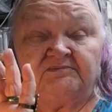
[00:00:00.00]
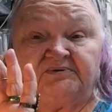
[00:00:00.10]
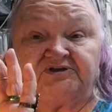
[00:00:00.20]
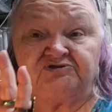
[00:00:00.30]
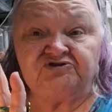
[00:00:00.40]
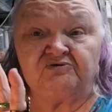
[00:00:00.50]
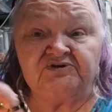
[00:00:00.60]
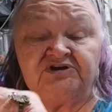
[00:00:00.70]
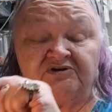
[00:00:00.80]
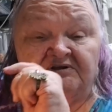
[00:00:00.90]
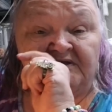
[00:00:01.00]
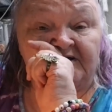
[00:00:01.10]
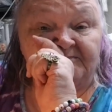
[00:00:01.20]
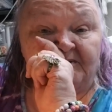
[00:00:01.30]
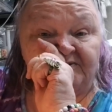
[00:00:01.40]
but you don't hear a lot
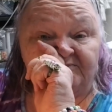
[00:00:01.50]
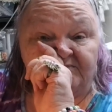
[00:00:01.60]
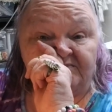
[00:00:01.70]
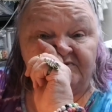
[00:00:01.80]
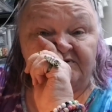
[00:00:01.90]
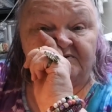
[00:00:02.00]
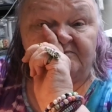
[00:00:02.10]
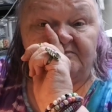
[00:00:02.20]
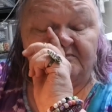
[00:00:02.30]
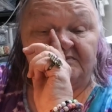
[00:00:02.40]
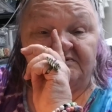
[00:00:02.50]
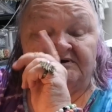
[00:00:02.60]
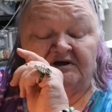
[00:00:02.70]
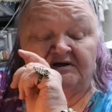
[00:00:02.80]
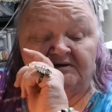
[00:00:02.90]
about the
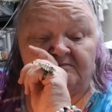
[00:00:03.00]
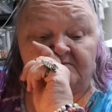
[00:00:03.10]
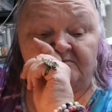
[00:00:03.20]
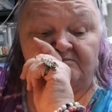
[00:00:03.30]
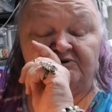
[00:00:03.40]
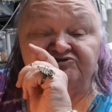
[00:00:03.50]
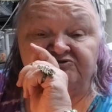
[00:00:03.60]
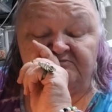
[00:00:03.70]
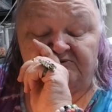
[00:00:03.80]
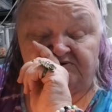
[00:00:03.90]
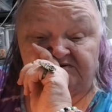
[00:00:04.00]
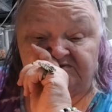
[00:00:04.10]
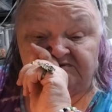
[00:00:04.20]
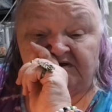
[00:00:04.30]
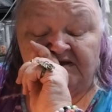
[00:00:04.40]
Merchant
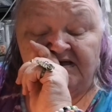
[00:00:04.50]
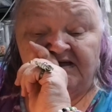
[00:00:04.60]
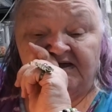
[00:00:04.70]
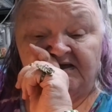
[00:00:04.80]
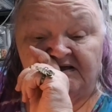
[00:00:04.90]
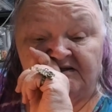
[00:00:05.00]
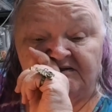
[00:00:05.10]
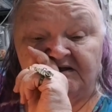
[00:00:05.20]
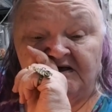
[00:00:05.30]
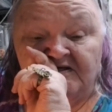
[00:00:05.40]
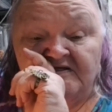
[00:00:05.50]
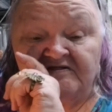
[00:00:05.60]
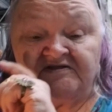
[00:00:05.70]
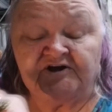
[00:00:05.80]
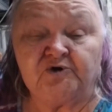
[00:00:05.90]
Marines. And
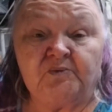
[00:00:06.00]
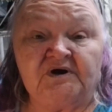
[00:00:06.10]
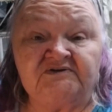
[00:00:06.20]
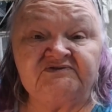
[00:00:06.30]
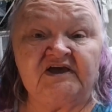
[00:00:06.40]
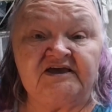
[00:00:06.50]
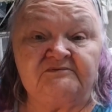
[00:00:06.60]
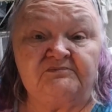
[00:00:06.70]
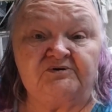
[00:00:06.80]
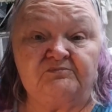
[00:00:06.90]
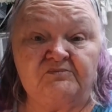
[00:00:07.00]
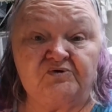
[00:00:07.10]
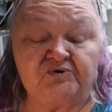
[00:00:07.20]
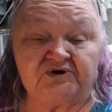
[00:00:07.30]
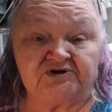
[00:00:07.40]
there was a
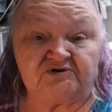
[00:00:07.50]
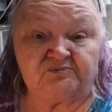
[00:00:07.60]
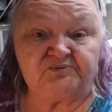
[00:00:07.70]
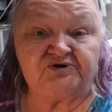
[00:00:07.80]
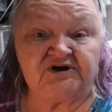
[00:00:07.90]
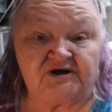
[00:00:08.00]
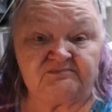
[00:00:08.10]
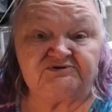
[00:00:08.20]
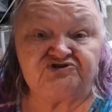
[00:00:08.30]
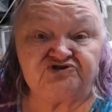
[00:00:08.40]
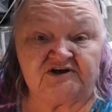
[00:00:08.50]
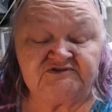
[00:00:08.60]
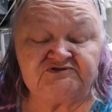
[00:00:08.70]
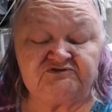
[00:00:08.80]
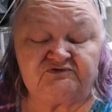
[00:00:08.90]
memorial put up
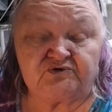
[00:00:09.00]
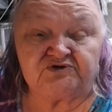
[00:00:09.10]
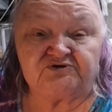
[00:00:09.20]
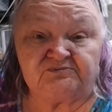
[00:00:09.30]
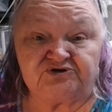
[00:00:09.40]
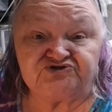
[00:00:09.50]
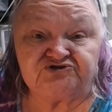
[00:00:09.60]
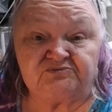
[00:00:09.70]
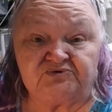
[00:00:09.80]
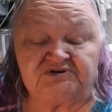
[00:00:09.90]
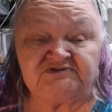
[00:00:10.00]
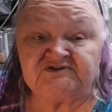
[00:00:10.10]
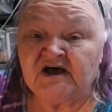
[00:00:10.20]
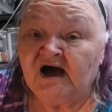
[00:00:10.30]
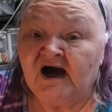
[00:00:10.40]
just for the Merchant
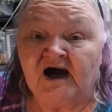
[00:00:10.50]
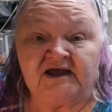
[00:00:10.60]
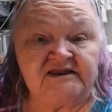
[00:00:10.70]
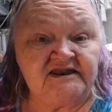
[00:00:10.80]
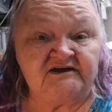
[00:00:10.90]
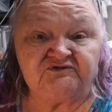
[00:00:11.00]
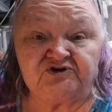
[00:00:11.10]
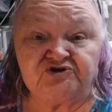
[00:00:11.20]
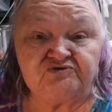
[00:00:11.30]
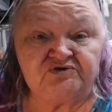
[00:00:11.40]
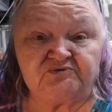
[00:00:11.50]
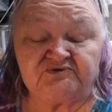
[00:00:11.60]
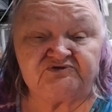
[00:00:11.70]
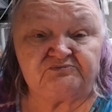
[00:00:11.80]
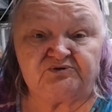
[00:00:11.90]
Marines. I never knew there
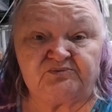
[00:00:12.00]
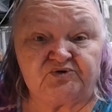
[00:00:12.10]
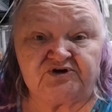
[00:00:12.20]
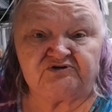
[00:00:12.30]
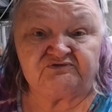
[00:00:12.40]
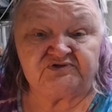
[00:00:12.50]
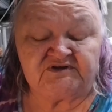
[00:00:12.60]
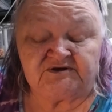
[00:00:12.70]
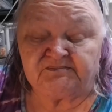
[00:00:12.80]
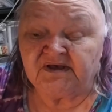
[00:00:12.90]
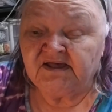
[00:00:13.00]
was a memorial for them.